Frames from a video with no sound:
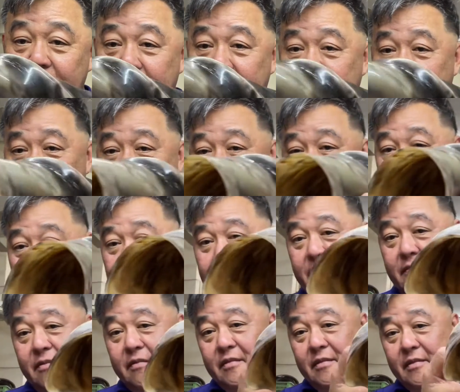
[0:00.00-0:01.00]
here,
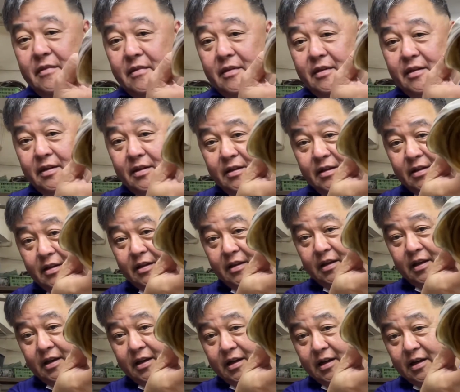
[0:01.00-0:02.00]

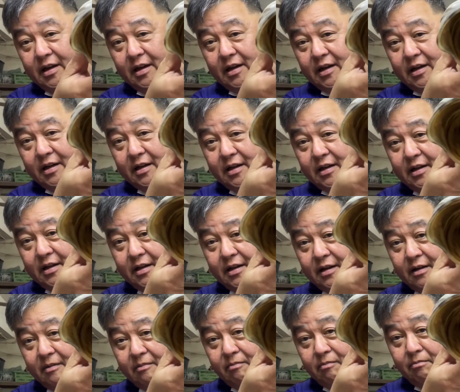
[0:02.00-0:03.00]
the
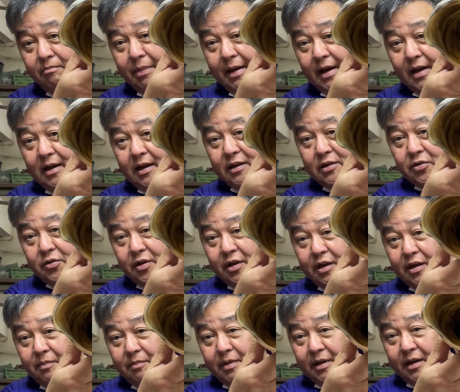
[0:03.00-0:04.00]
bell has
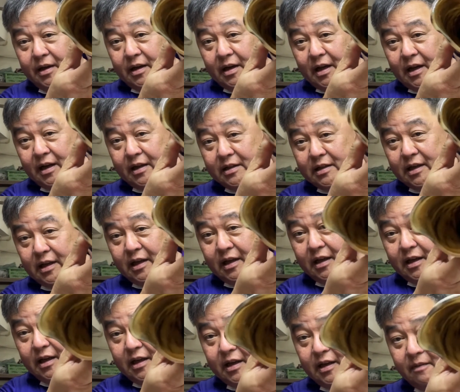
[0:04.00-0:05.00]
already been
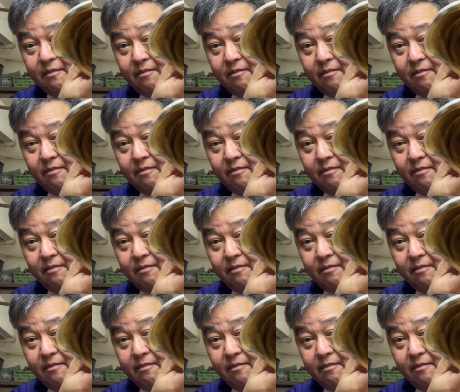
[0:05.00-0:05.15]
nicely